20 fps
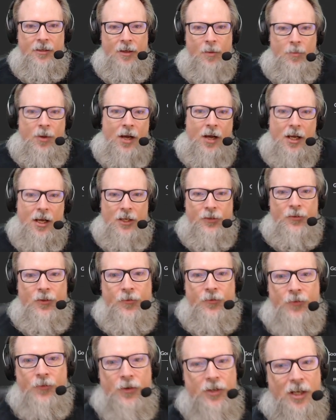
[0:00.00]
compiles for
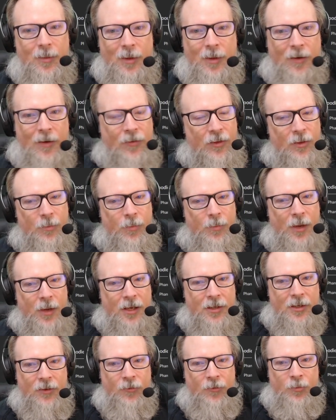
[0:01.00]
the first time ever the
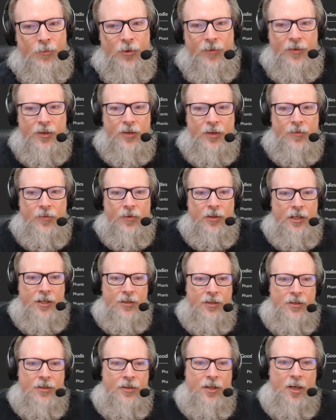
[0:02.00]
best of previously
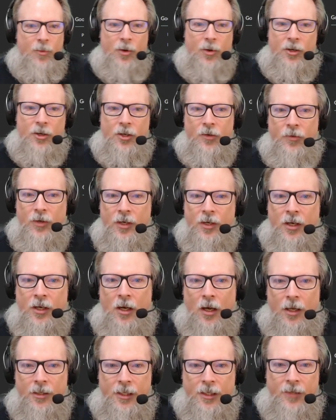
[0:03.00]
released CD Projekt Red
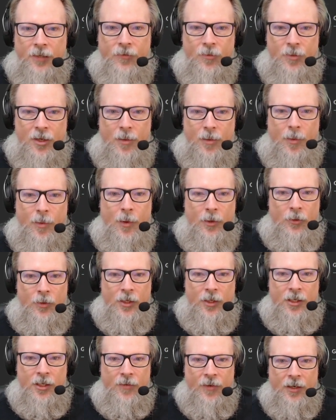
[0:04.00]
content from Cyberpunk
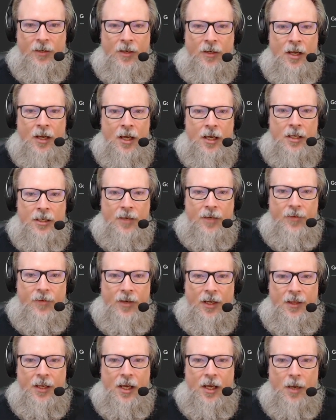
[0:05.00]
2077
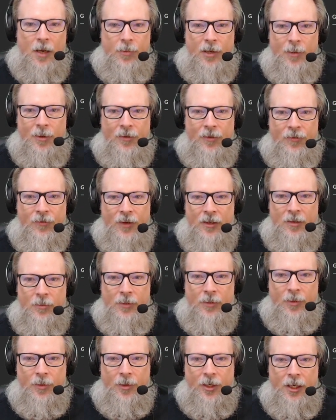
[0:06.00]
and the upcoming Phantom
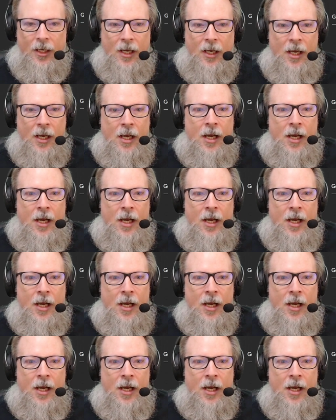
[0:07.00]
Liberty.